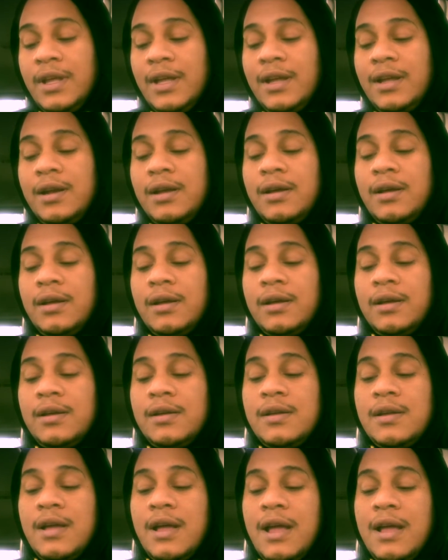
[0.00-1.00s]
And
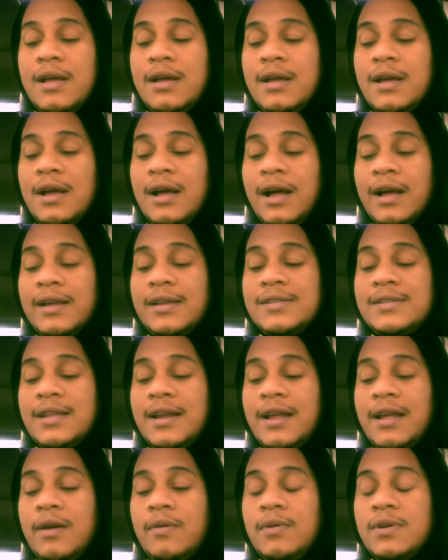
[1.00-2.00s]
I guess
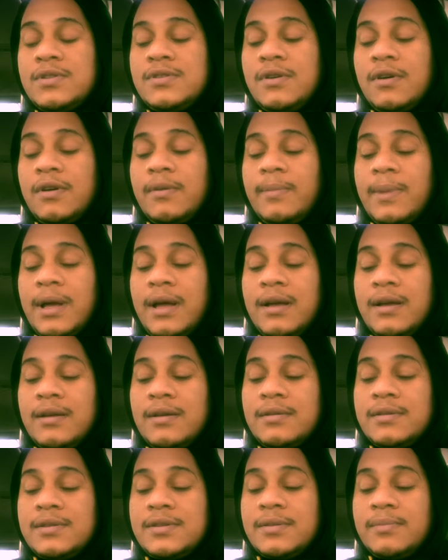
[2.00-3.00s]
today I want to talk
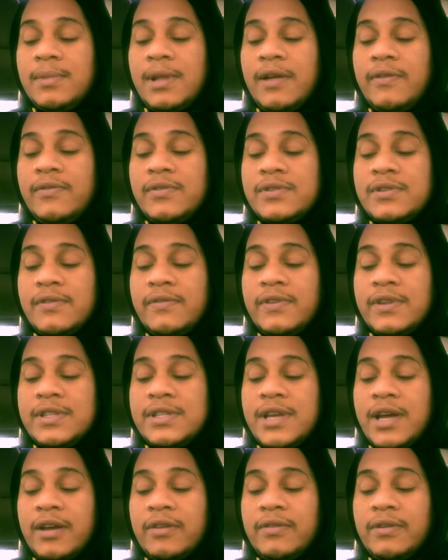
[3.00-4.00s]
about some levels of
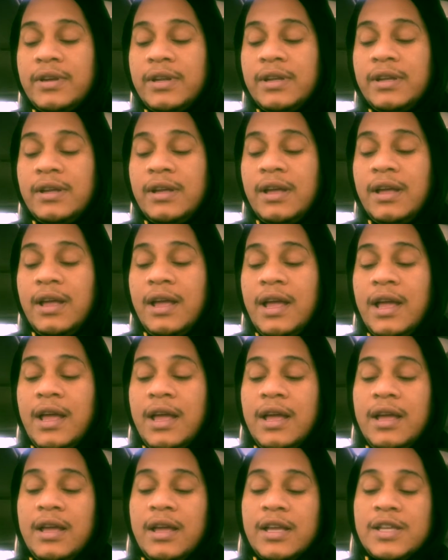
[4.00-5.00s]
integrity,
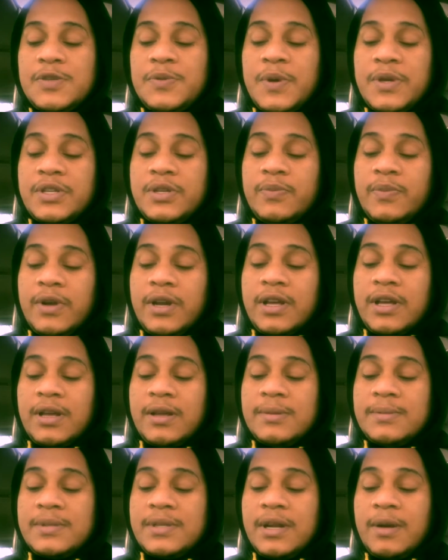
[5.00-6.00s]
especially when it
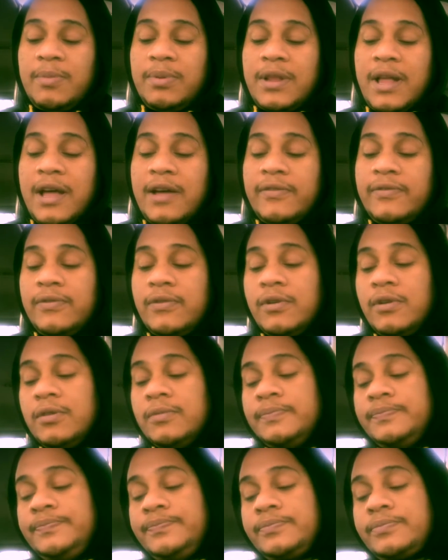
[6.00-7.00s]
comes to the
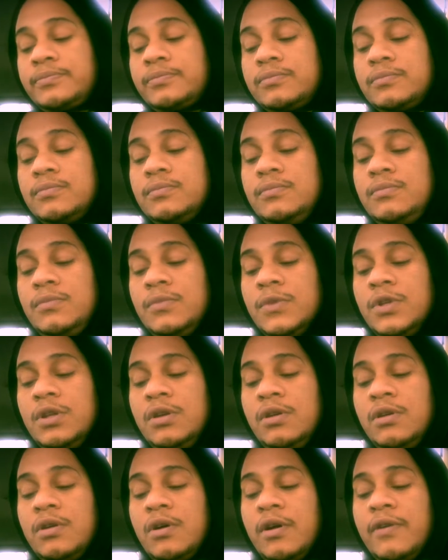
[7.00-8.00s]
platform.
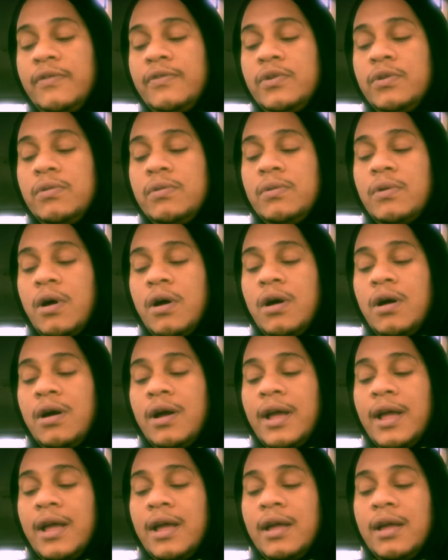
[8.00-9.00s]
You know, if you
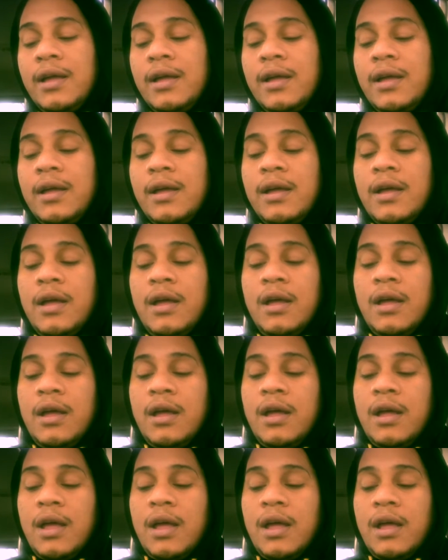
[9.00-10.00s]
are a
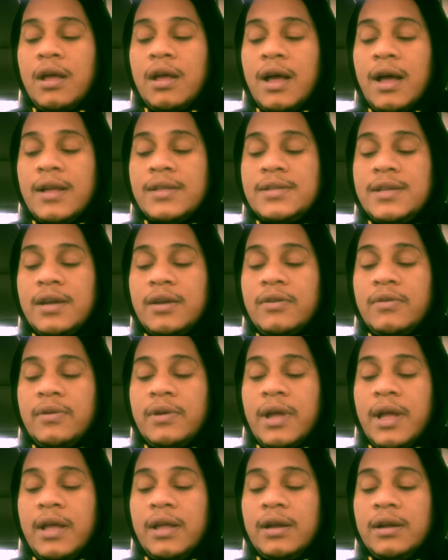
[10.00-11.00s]
content
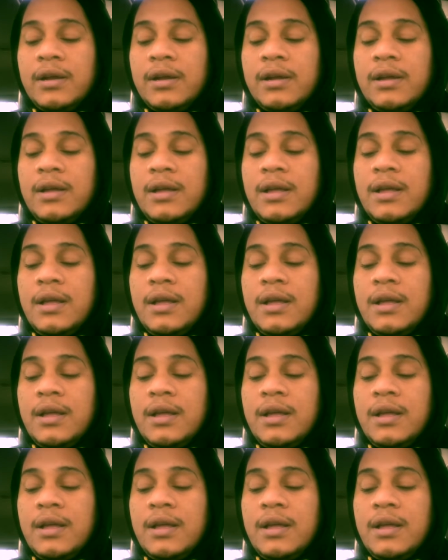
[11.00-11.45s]
creator